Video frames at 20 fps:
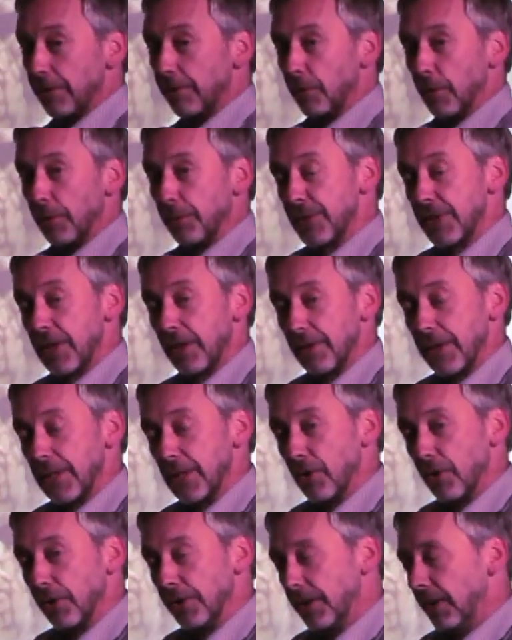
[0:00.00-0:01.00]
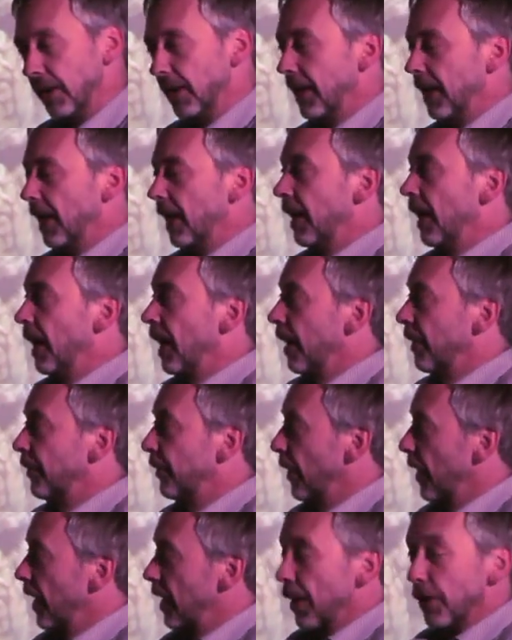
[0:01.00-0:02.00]
of what was going on,
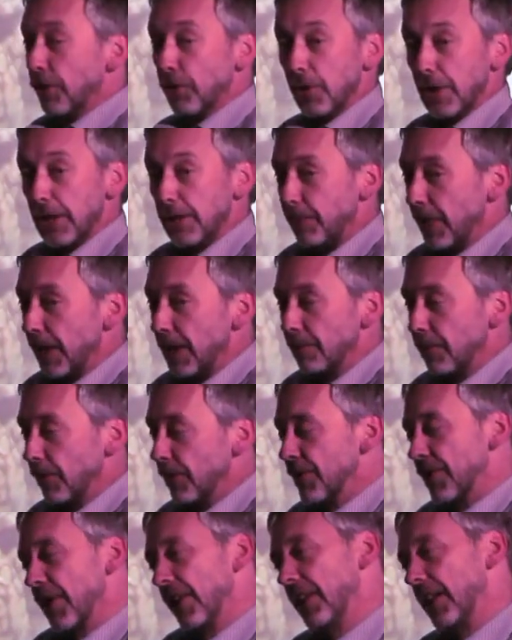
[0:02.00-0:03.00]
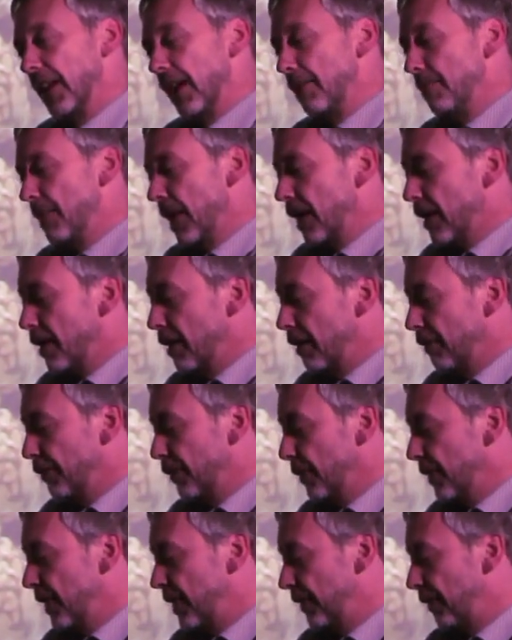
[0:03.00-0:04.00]
so that annoyed people. So they came back
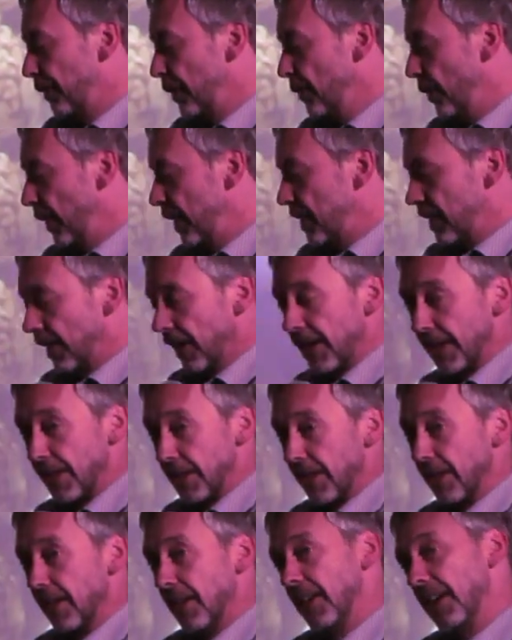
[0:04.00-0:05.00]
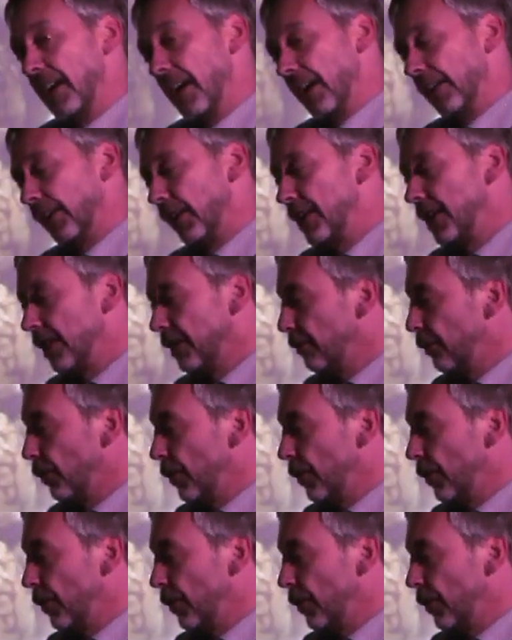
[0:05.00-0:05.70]
afterwards a few weeks later, and I did a